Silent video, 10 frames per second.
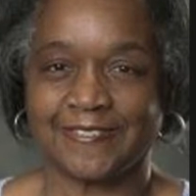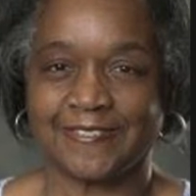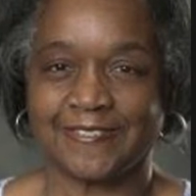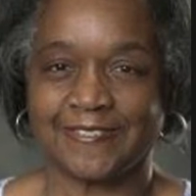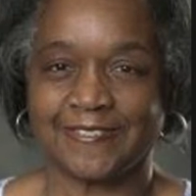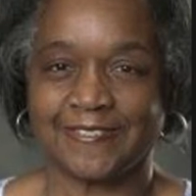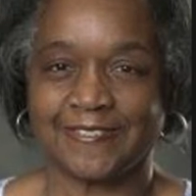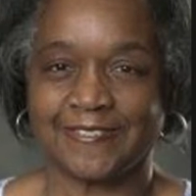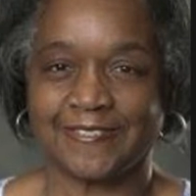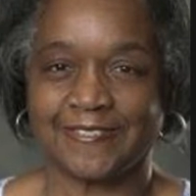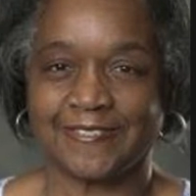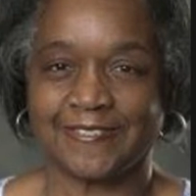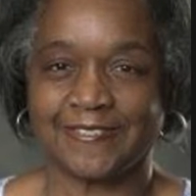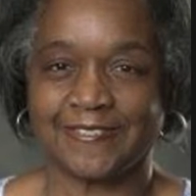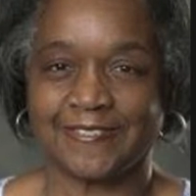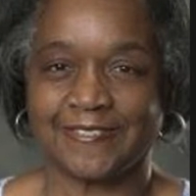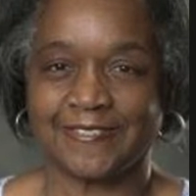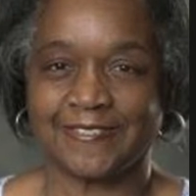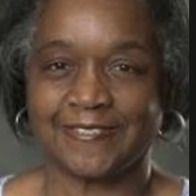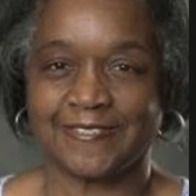
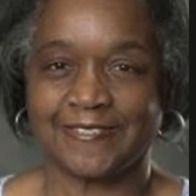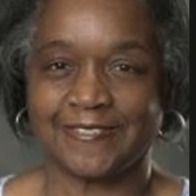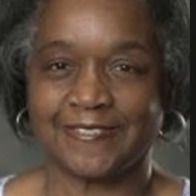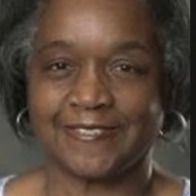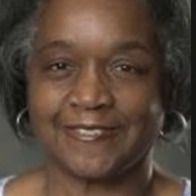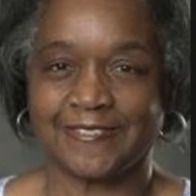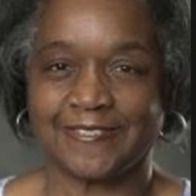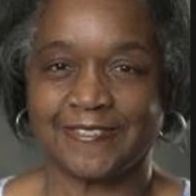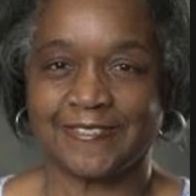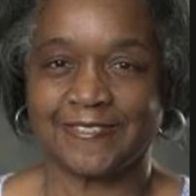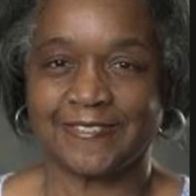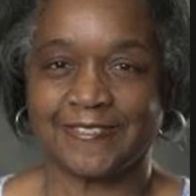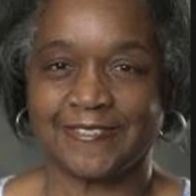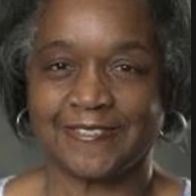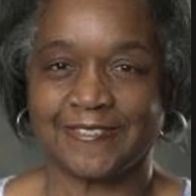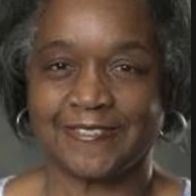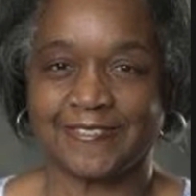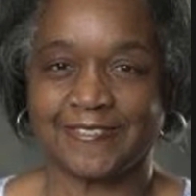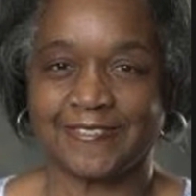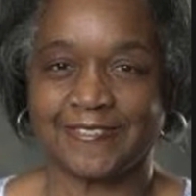
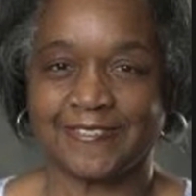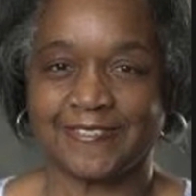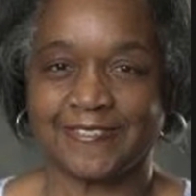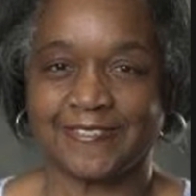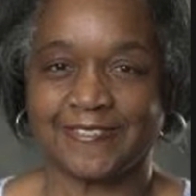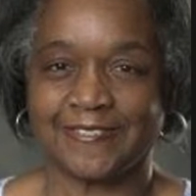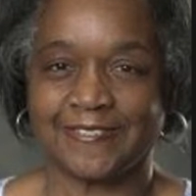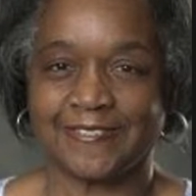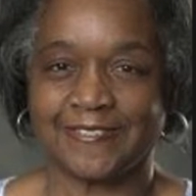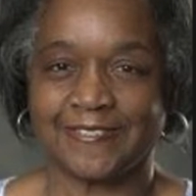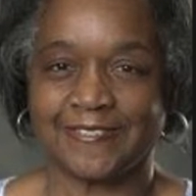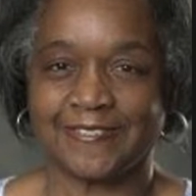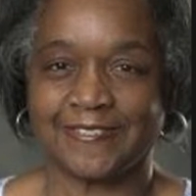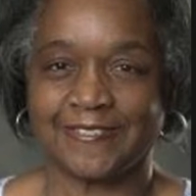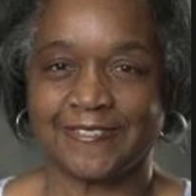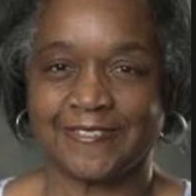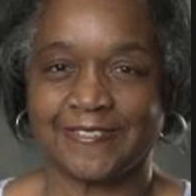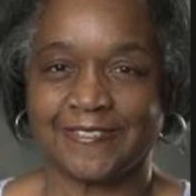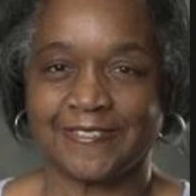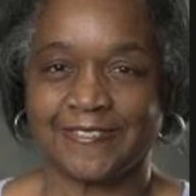
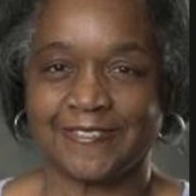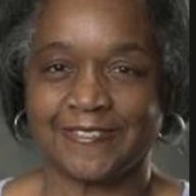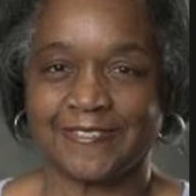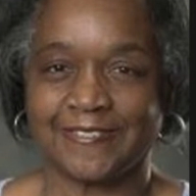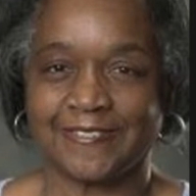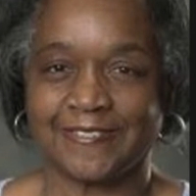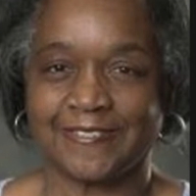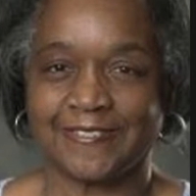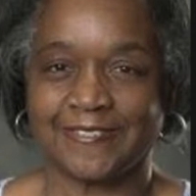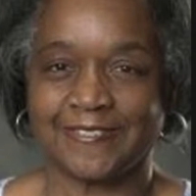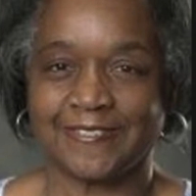No words are spoken by the person on screen.